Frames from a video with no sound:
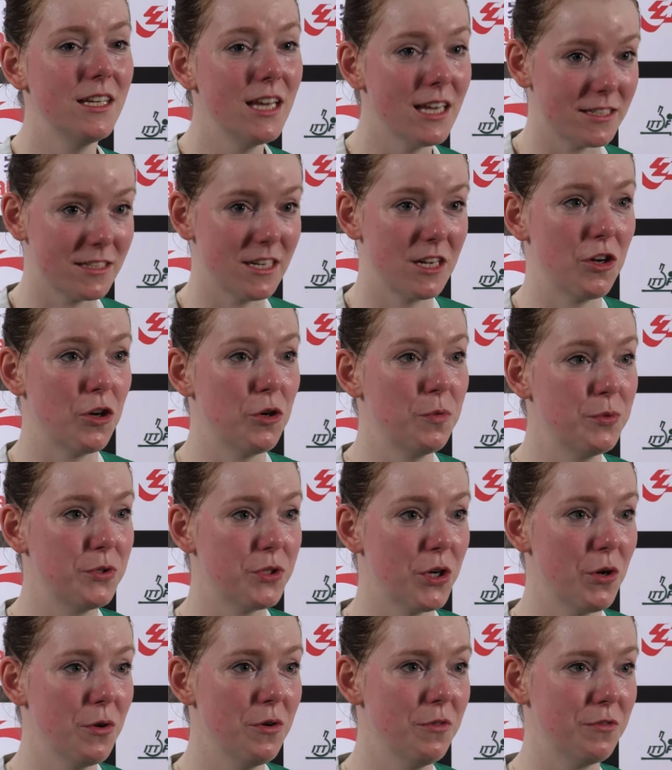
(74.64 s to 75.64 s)
Yes, I hope
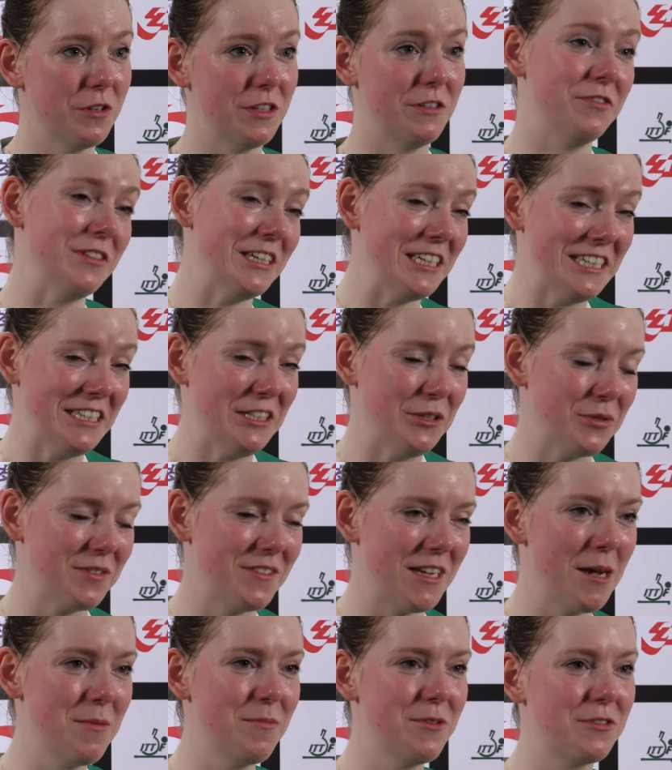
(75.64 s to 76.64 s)
so, if there's still
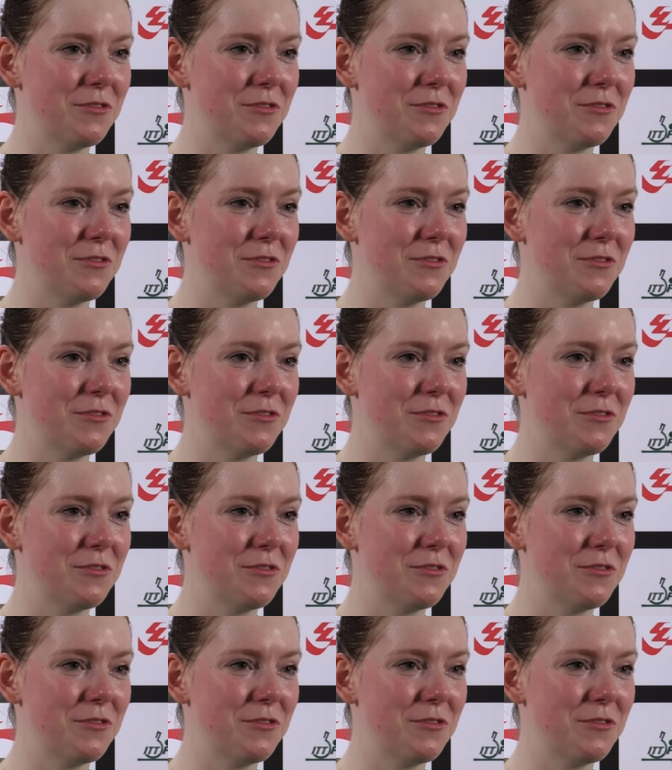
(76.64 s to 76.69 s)
time.